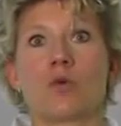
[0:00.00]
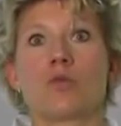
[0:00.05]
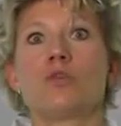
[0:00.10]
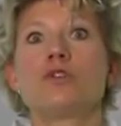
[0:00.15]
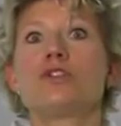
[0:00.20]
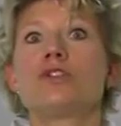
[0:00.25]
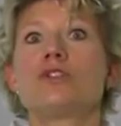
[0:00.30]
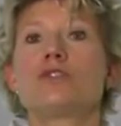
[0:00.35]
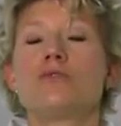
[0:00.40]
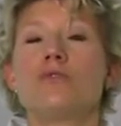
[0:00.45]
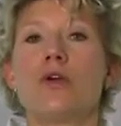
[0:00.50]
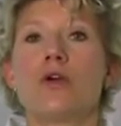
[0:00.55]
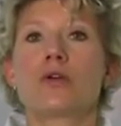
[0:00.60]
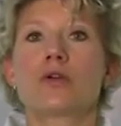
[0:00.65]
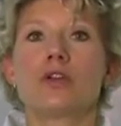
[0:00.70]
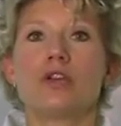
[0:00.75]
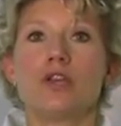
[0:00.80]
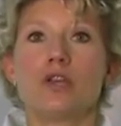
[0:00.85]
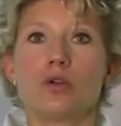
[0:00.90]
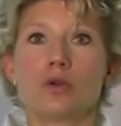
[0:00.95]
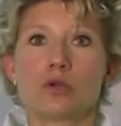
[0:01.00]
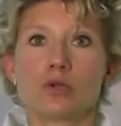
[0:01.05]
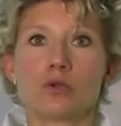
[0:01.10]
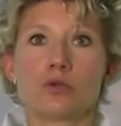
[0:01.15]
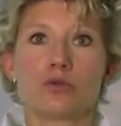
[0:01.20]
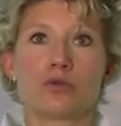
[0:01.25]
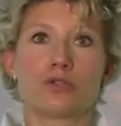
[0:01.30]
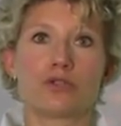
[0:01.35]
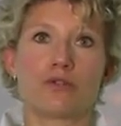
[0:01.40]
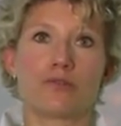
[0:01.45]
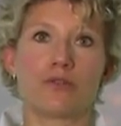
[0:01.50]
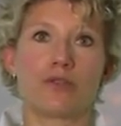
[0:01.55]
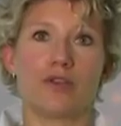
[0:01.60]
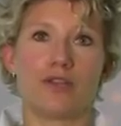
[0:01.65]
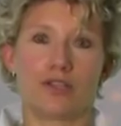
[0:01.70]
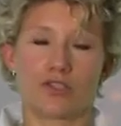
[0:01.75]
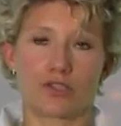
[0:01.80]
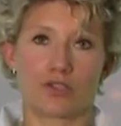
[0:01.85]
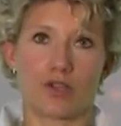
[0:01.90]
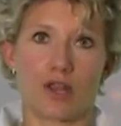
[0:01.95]
which is very inclusive
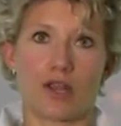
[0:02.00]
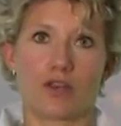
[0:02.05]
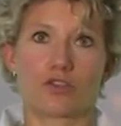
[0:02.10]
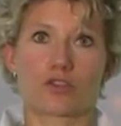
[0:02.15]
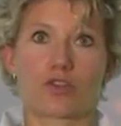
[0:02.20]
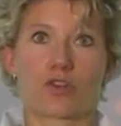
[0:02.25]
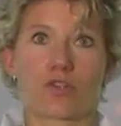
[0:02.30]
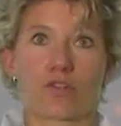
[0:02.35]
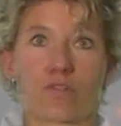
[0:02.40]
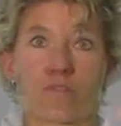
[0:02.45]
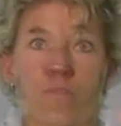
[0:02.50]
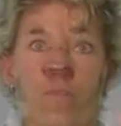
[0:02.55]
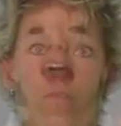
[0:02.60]
in its nature.